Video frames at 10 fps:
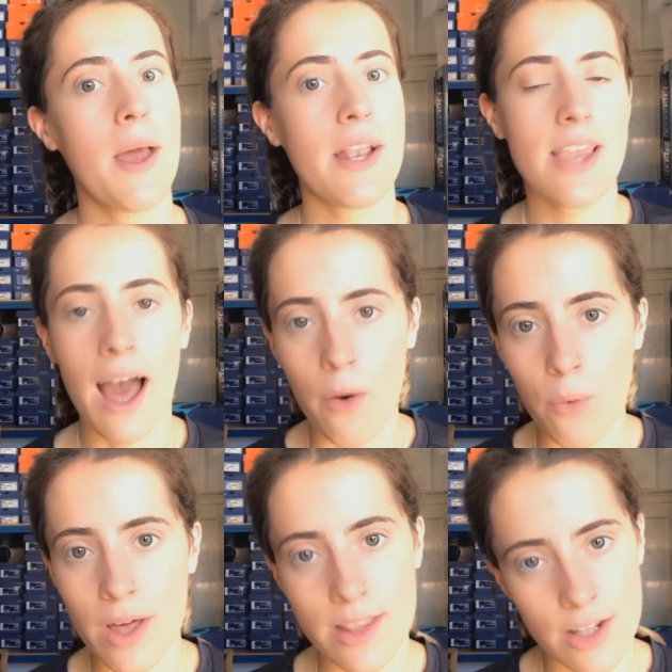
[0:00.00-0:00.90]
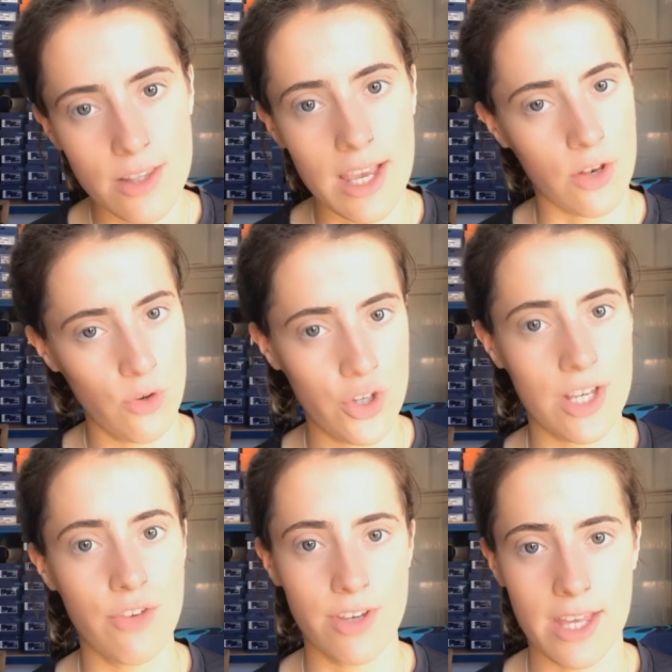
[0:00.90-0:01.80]
Now the technology
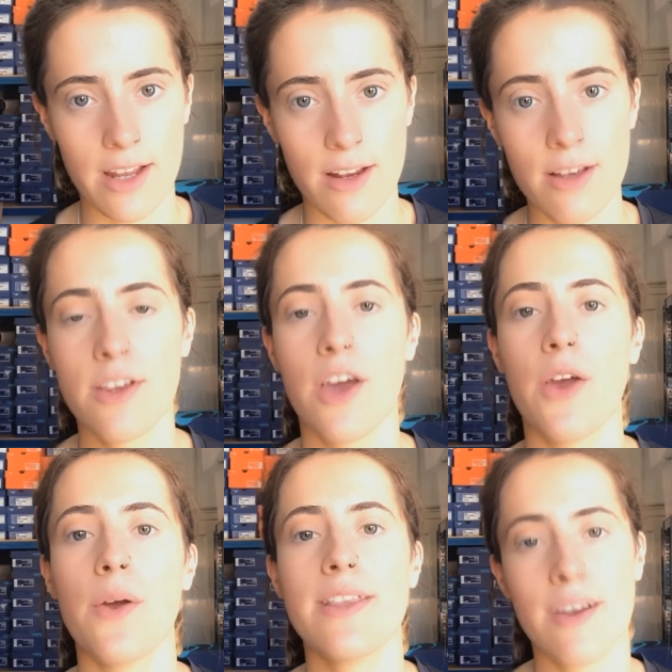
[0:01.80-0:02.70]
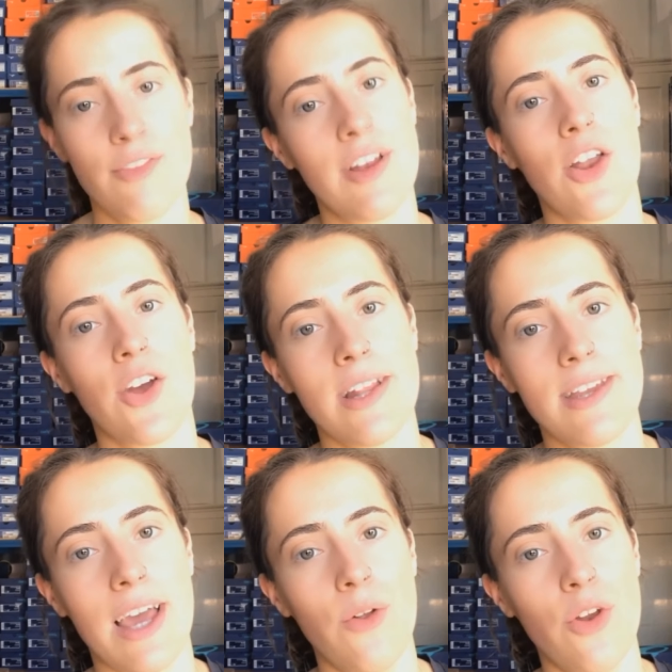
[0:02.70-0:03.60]
is ridiculous, so definitely look into
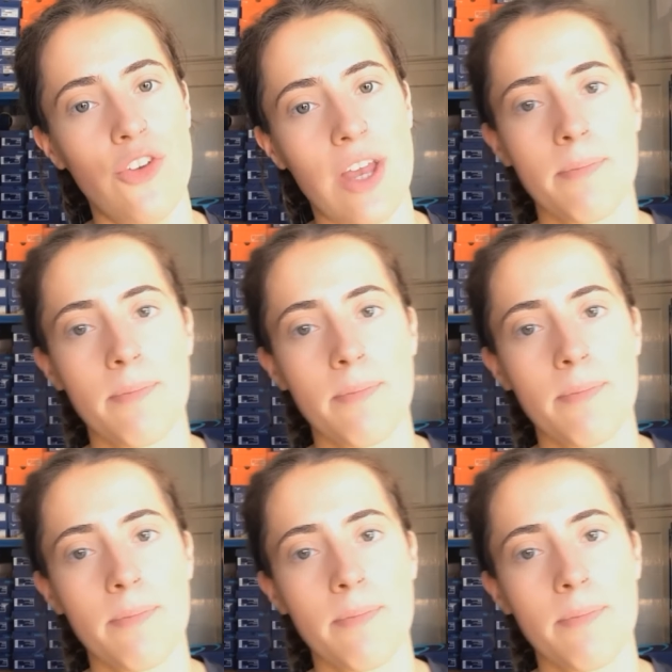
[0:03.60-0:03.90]
technology.